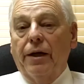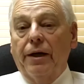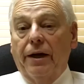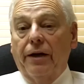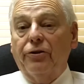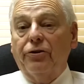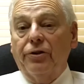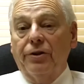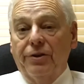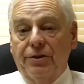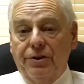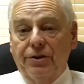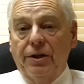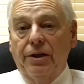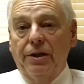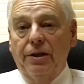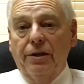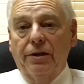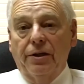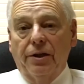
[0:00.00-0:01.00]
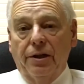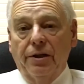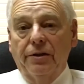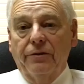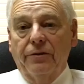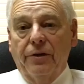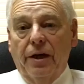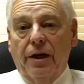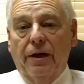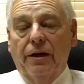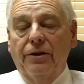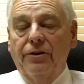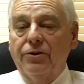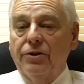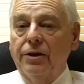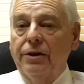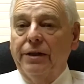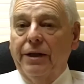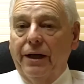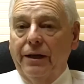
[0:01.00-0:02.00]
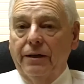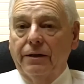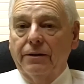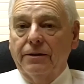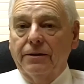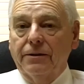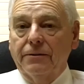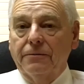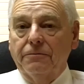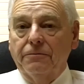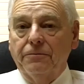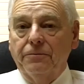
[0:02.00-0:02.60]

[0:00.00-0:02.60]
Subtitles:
I actually see in all of that is the dates.